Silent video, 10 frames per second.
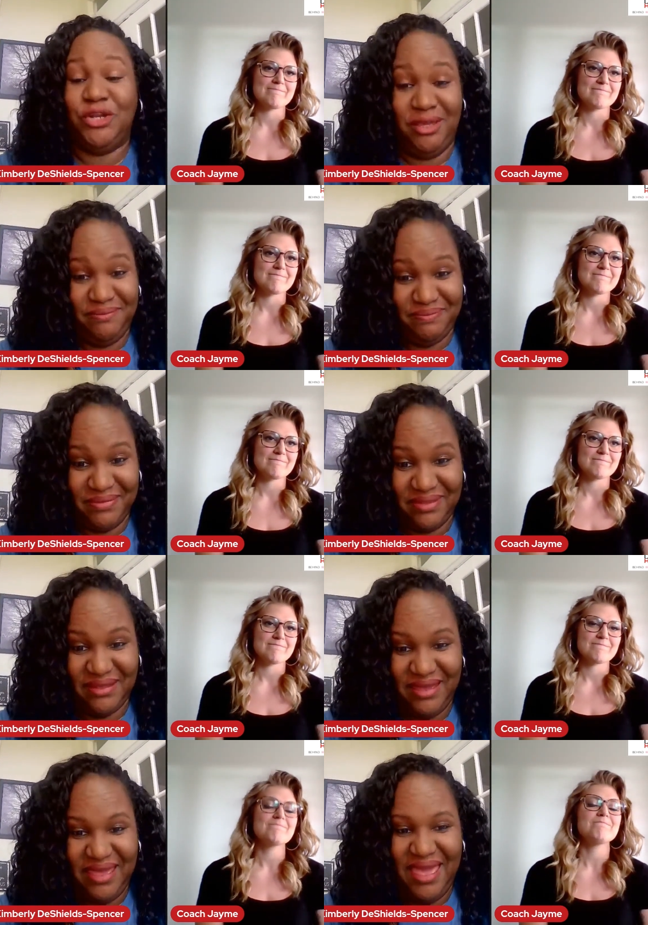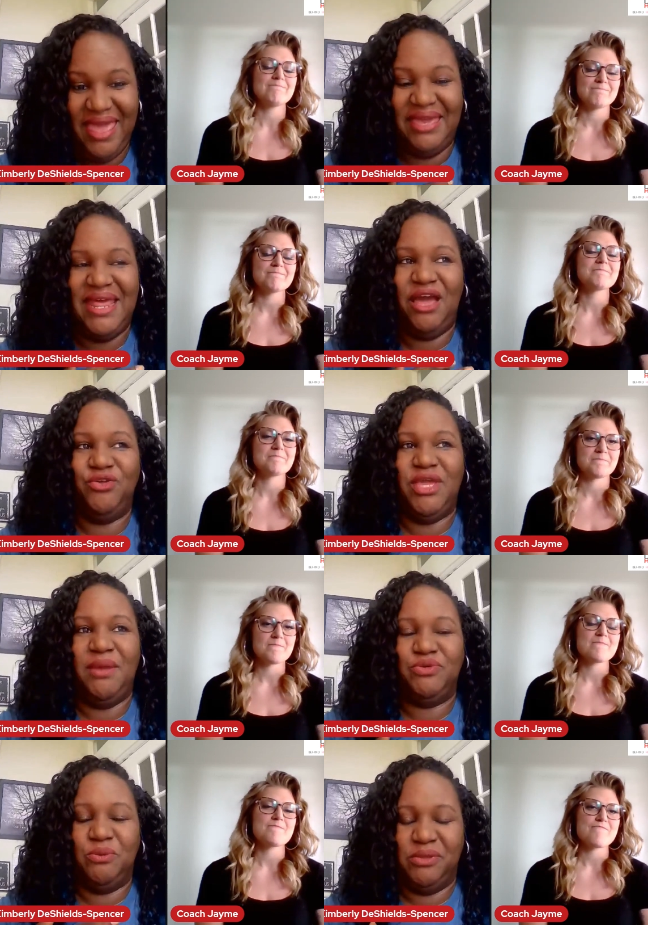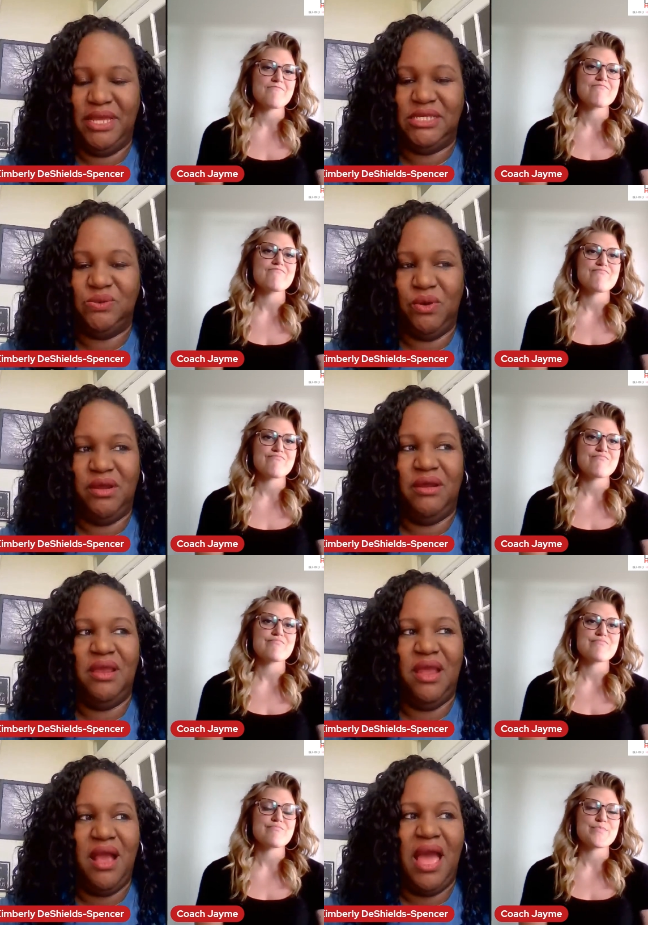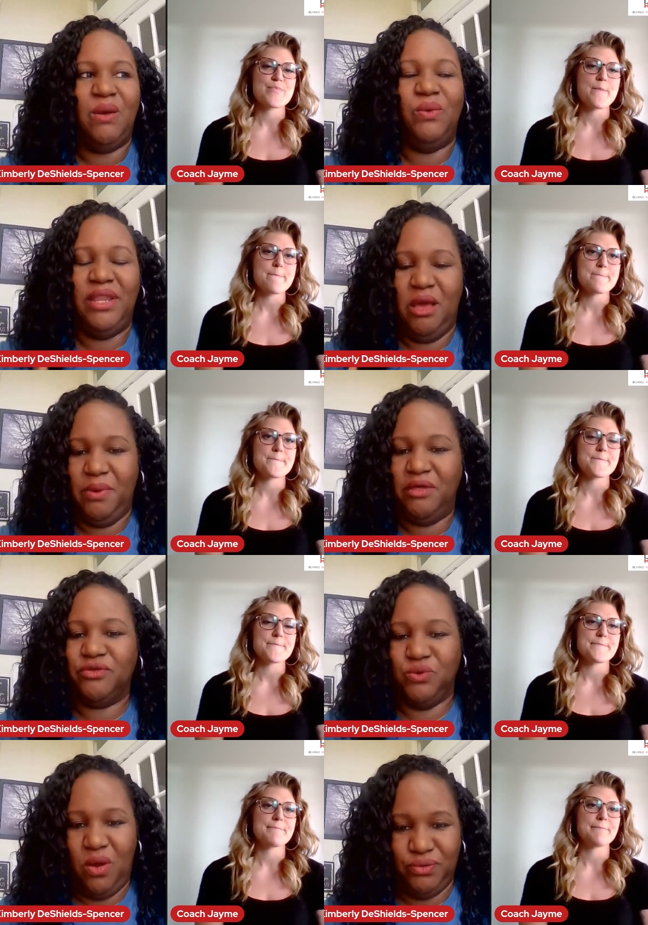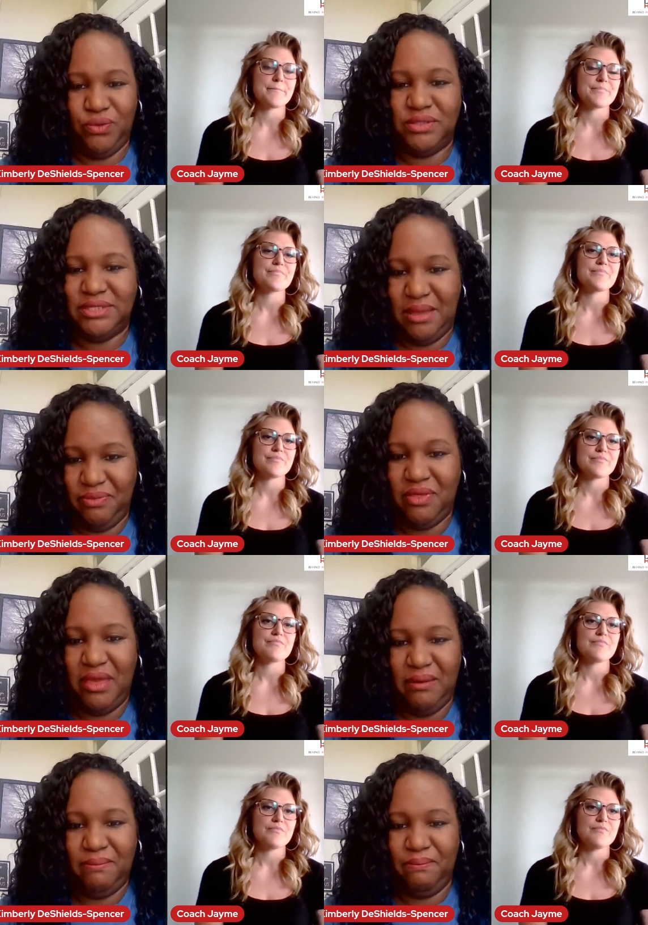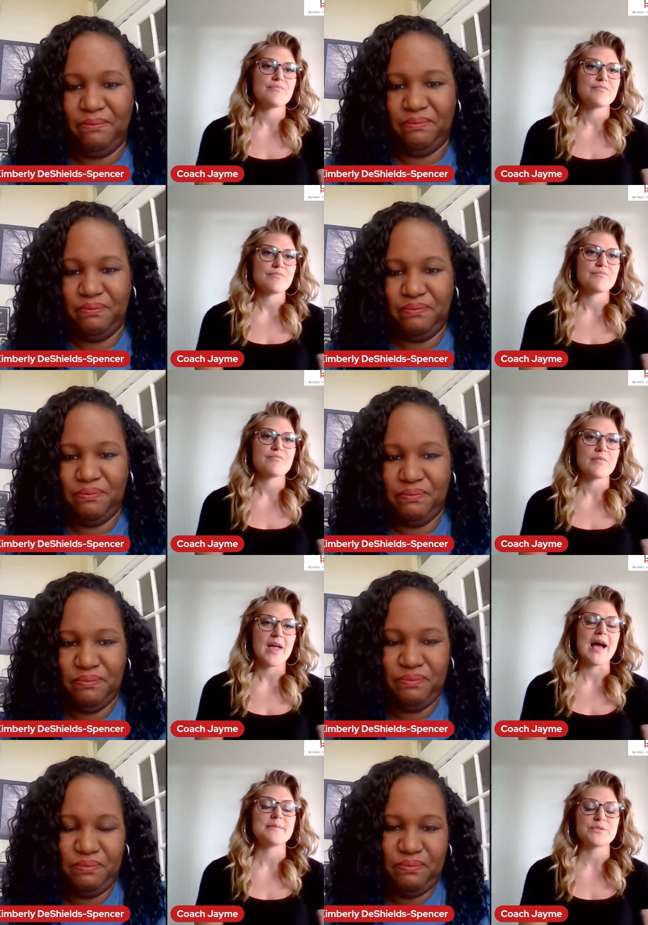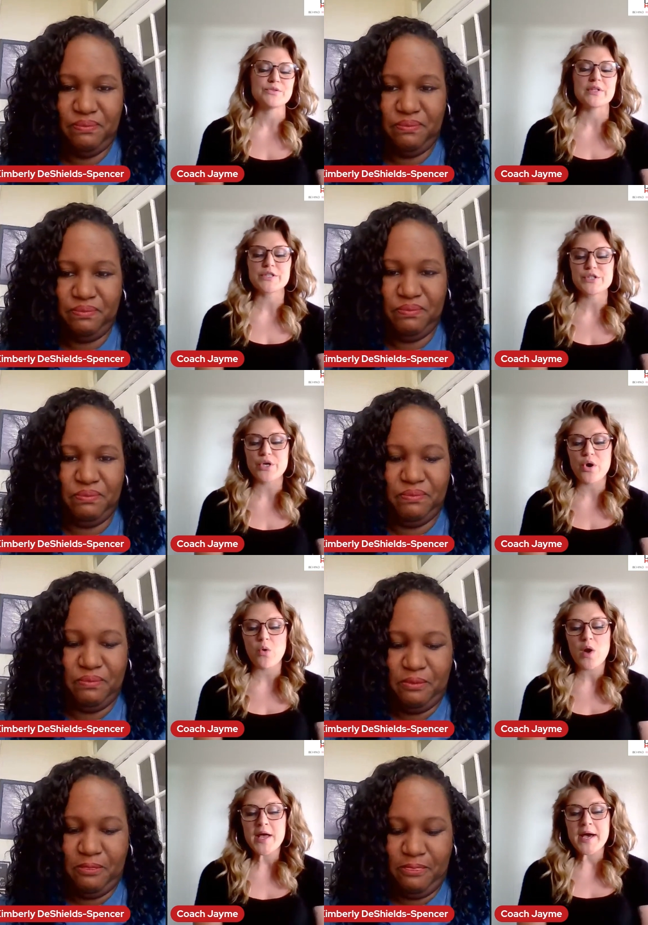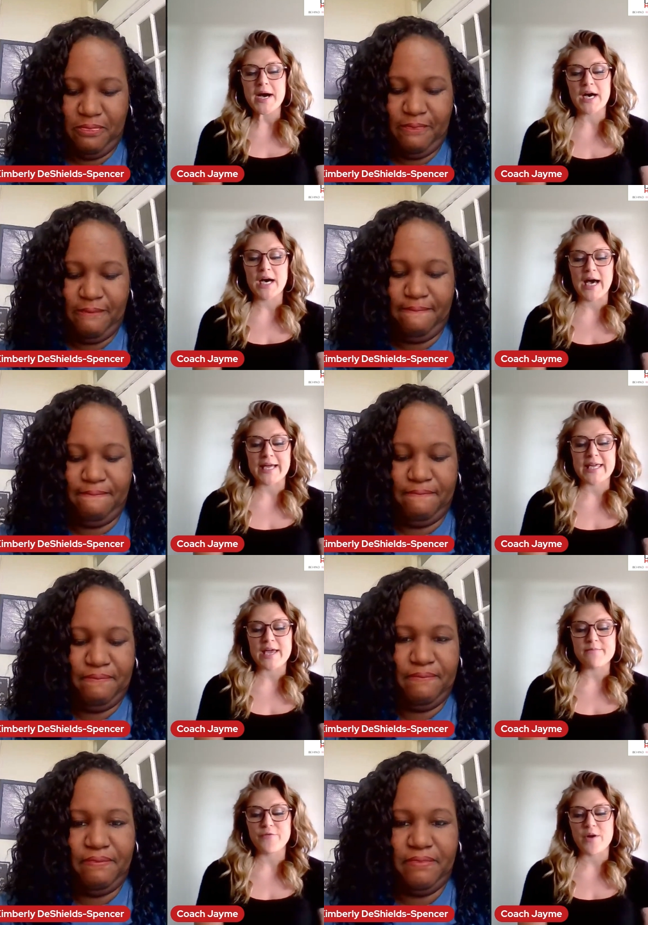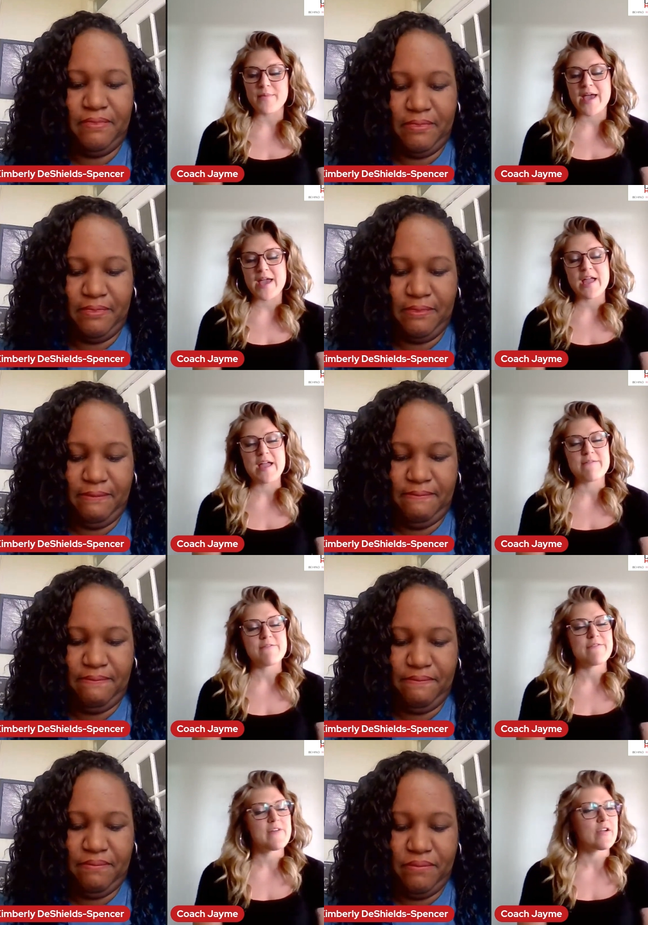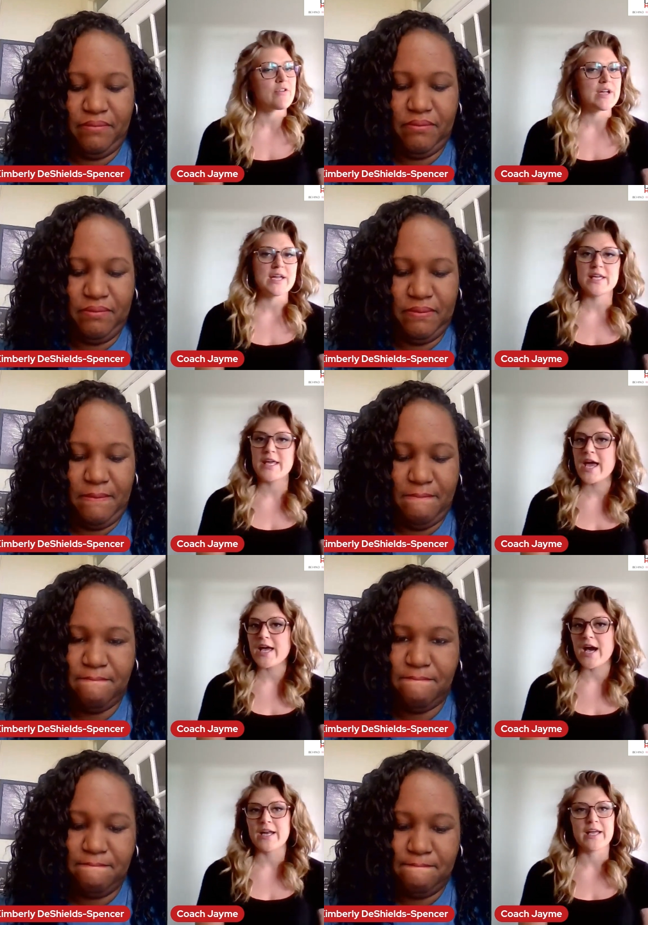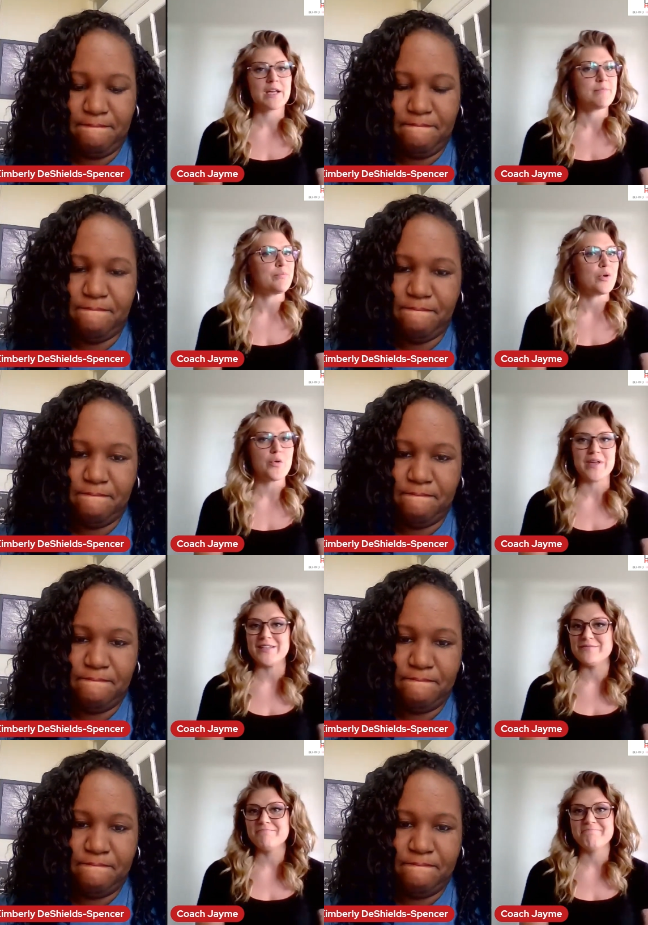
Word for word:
Speaker 1: journey, mm-hmm. and how you came to a place where I want to help others walk through the same thing.
Speaker 2: Absolutely. So uh, I came from a very chaotic, broken